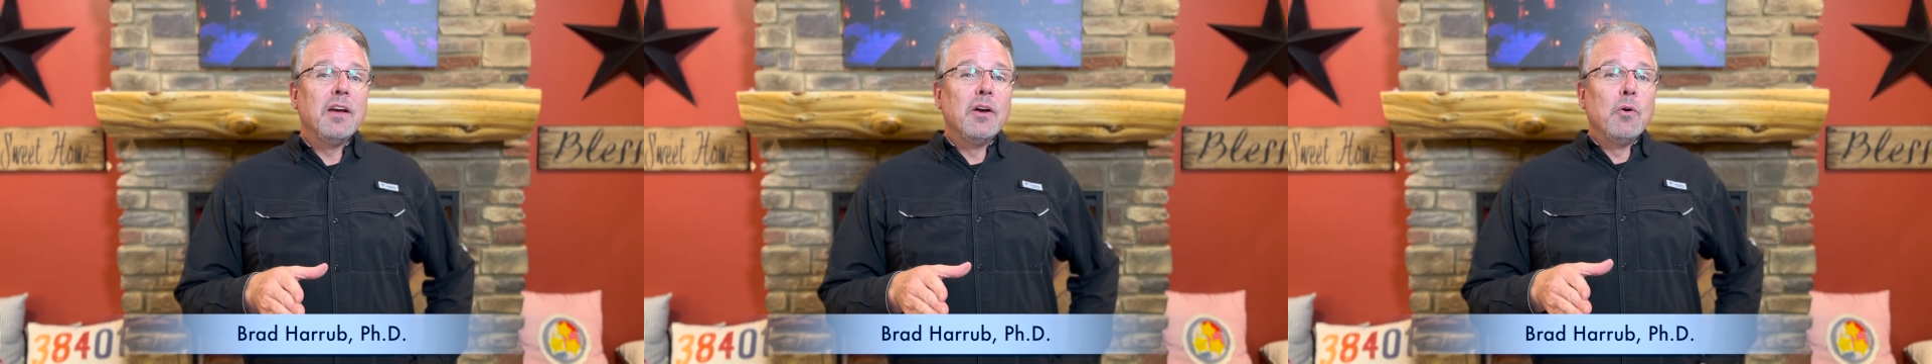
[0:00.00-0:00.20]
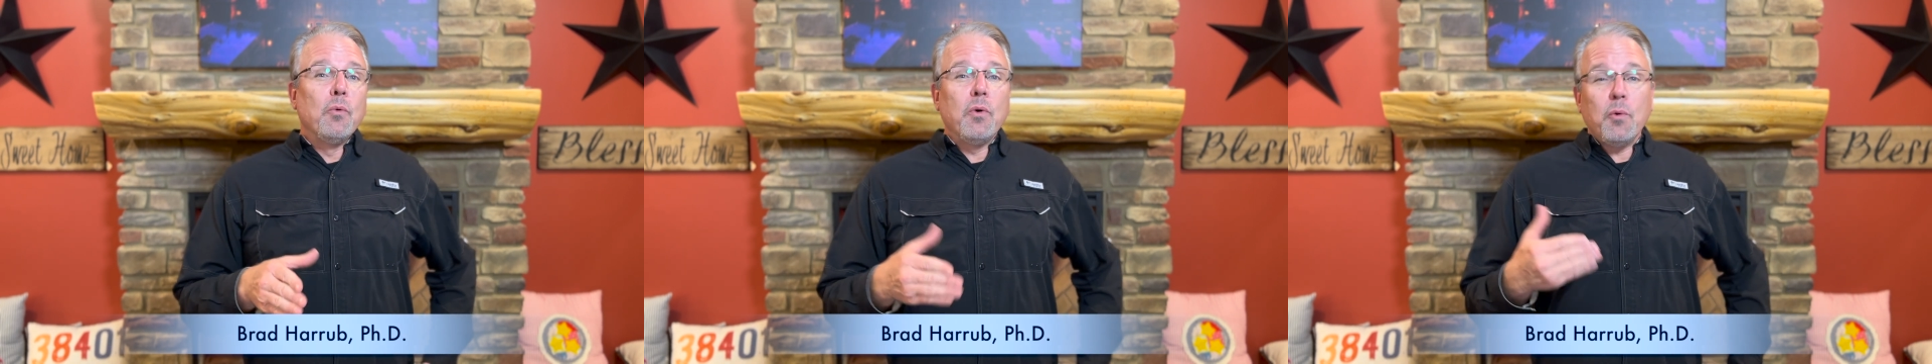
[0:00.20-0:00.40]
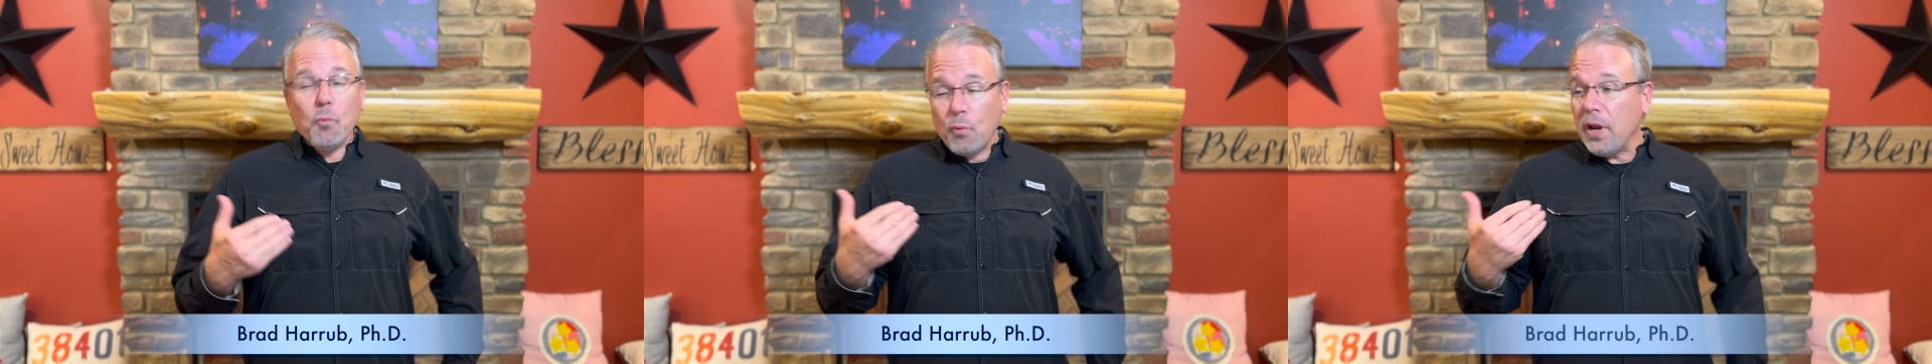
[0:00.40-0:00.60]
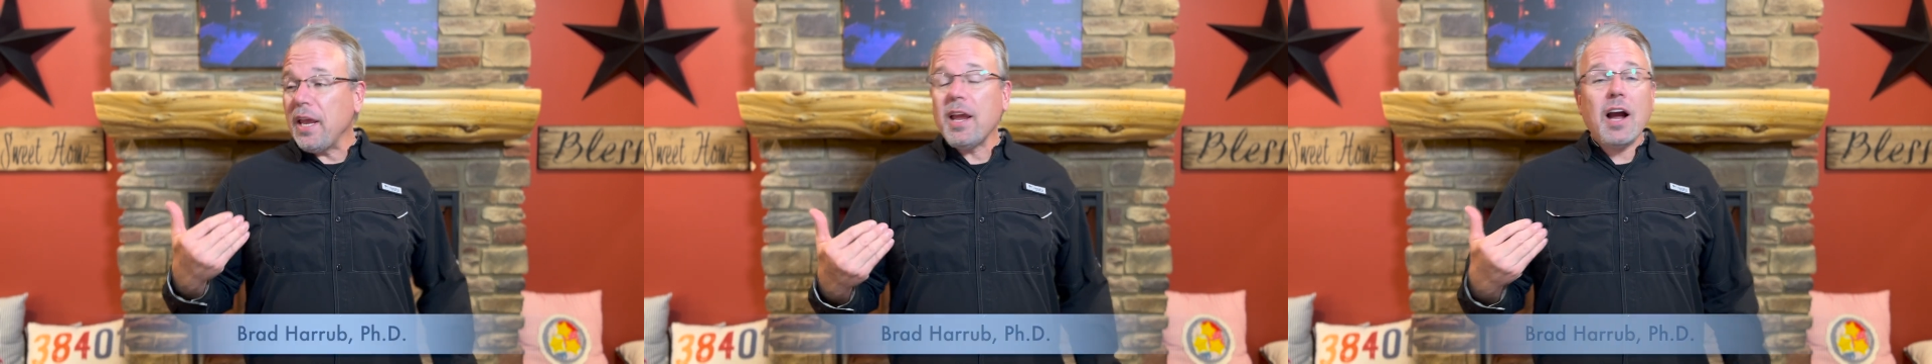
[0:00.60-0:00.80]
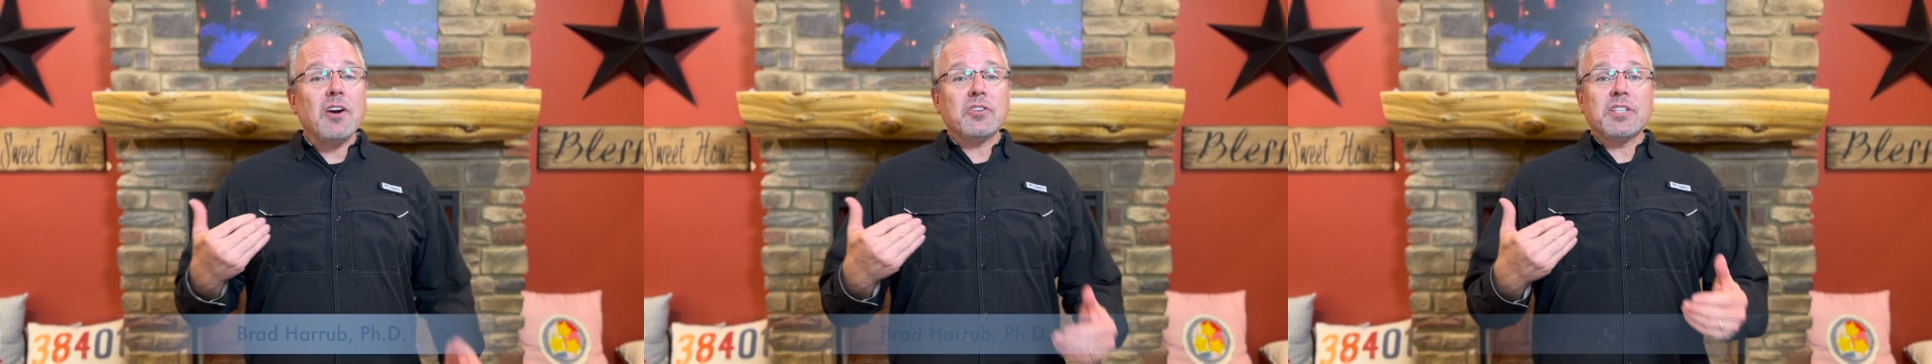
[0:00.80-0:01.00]

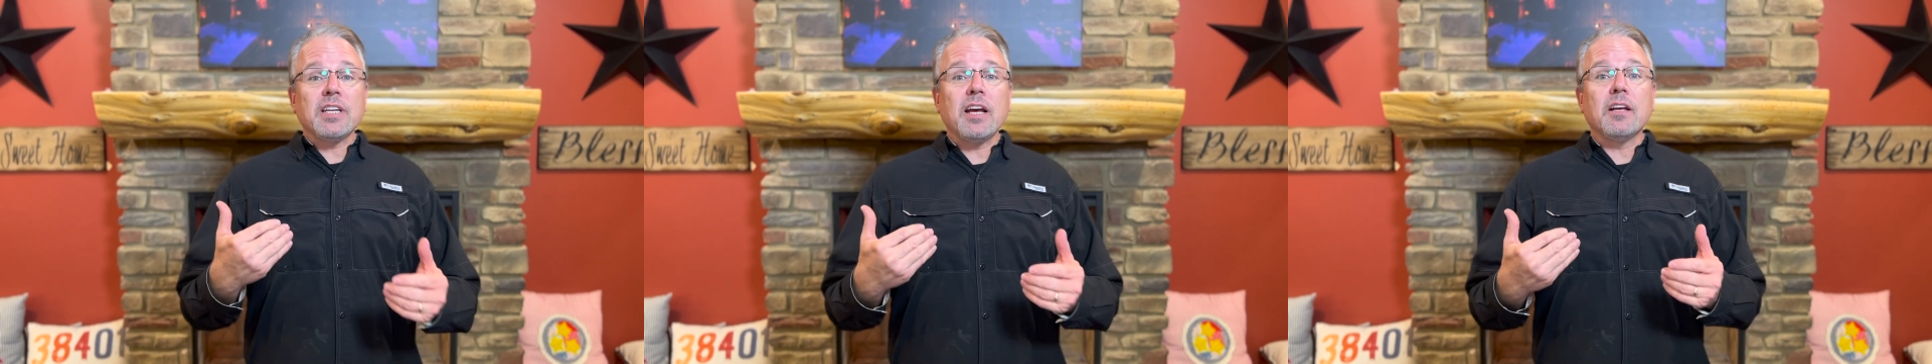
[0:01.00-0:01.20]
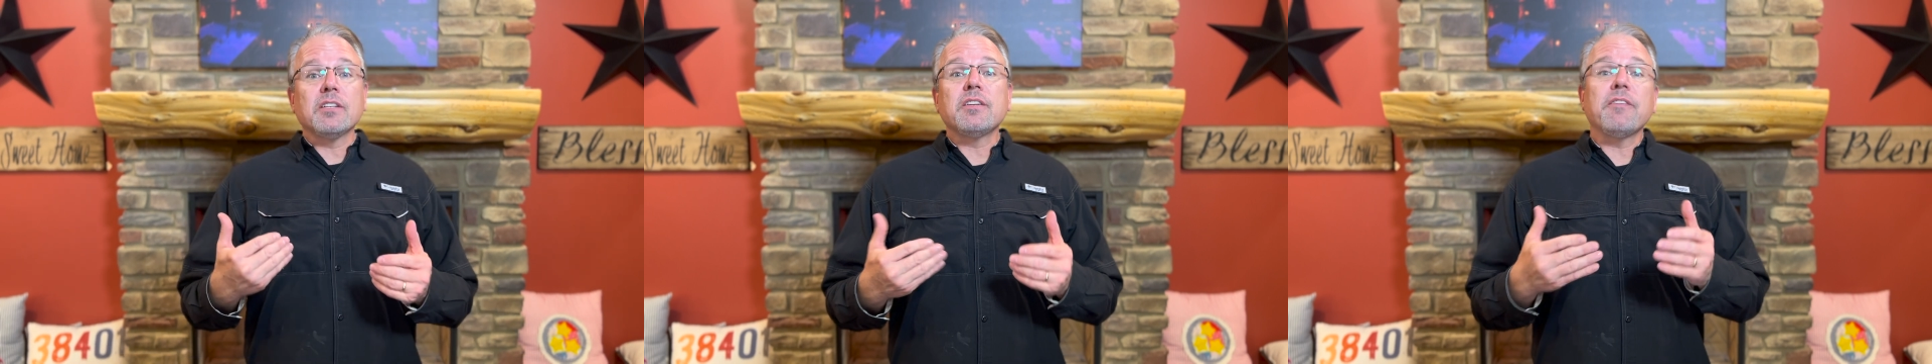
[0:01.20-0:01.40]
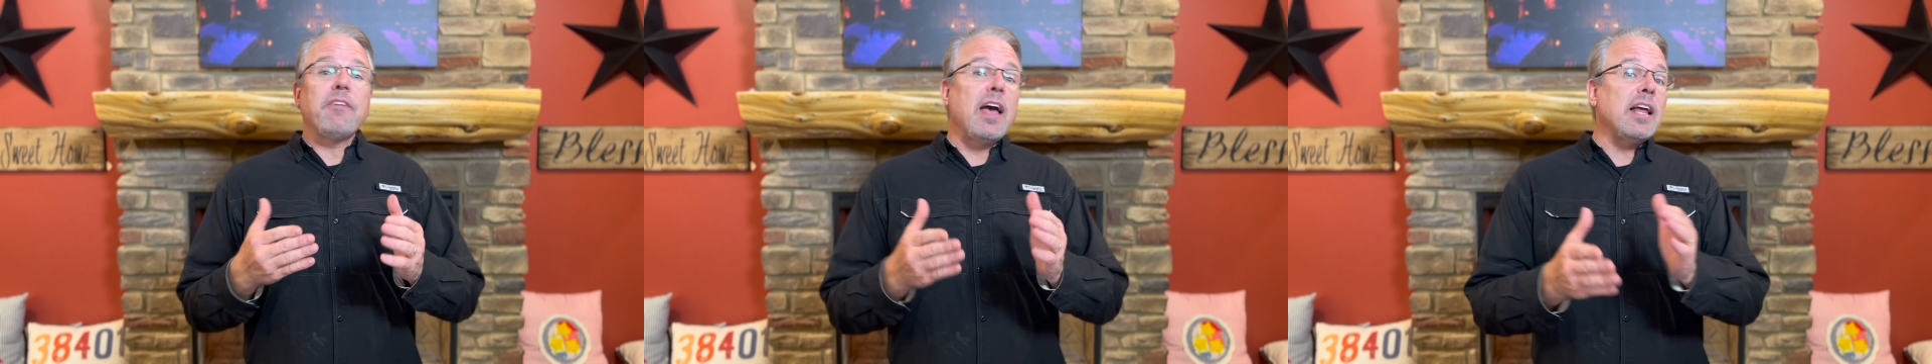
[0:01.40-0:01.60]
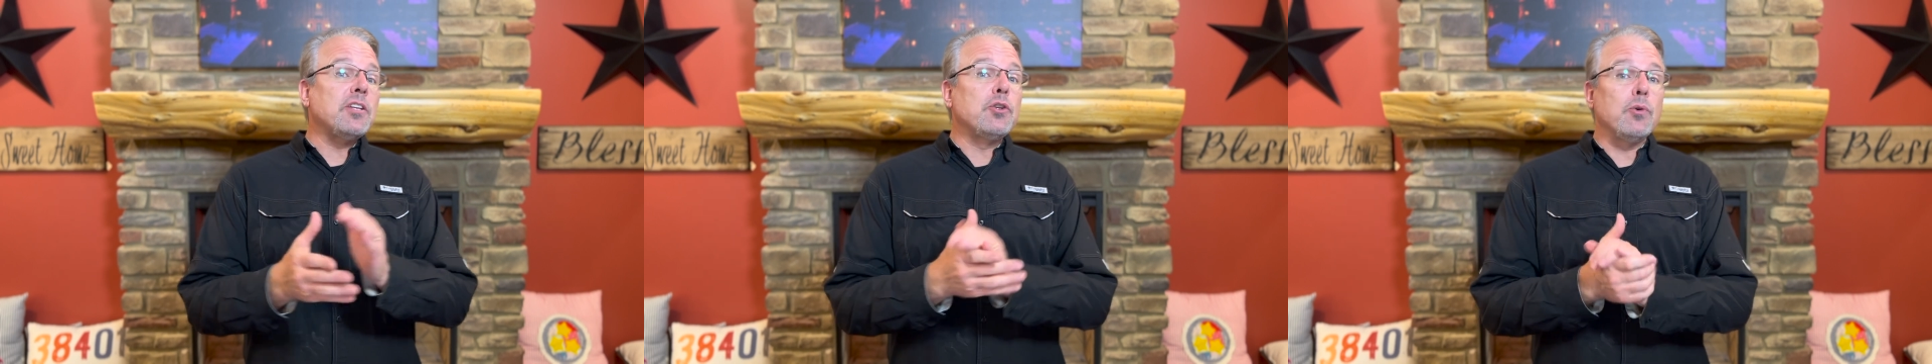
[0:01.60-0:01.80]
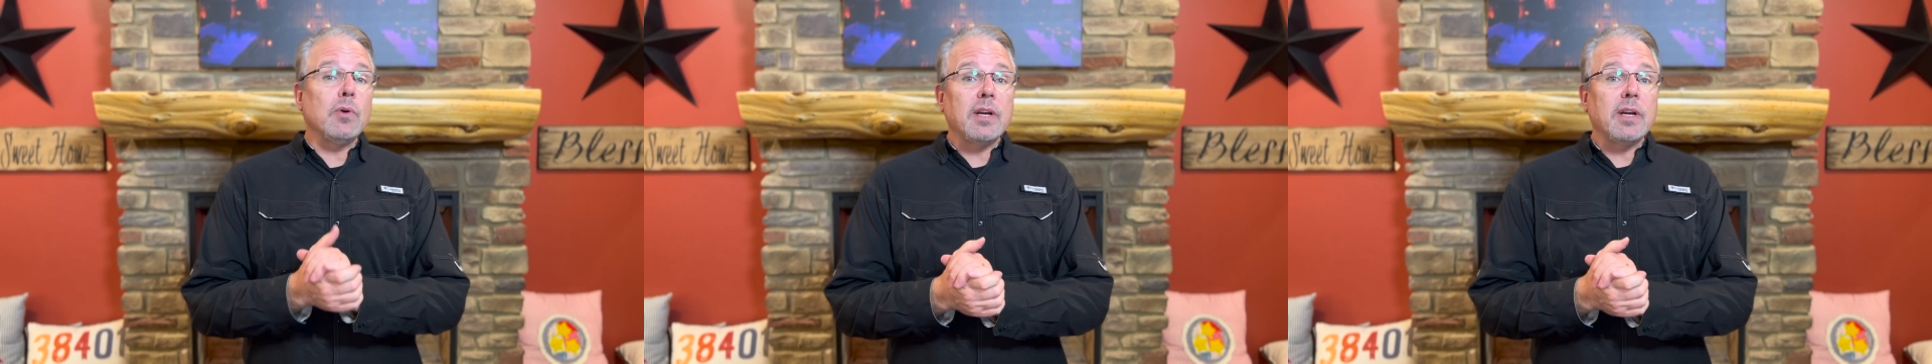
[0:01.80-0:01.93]
we ourselves have had to